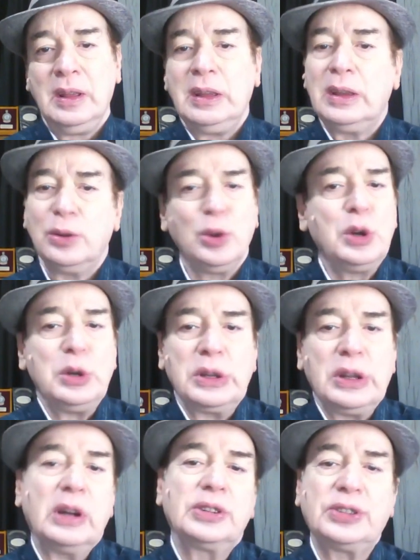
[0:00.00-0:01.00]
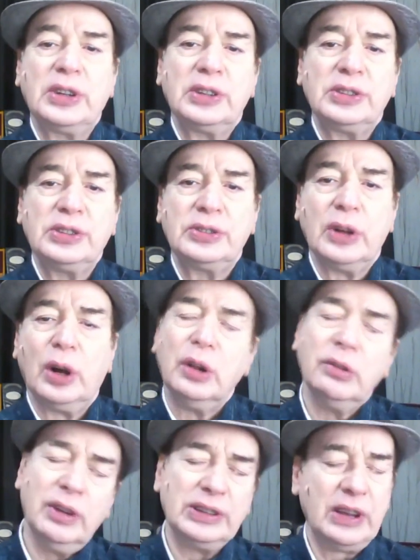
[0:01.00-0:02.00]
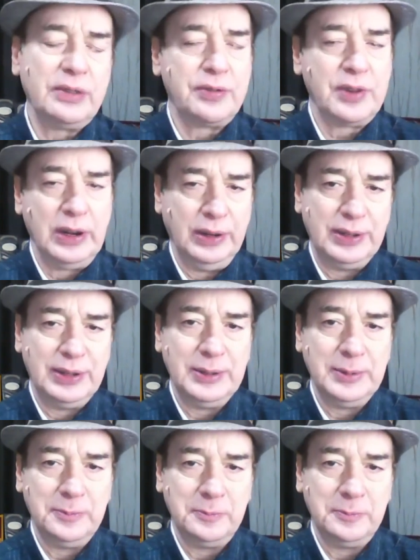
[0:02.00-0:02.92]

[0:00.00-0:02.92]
You know, youngsters always have friends.